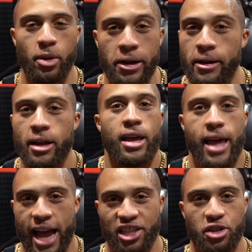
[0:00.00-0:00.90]
But
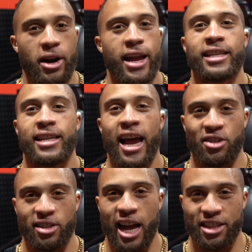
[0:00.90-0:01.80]
as great as
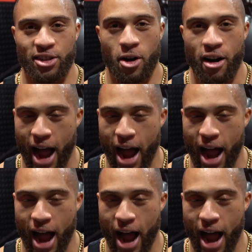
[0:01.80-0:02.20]
exercises are,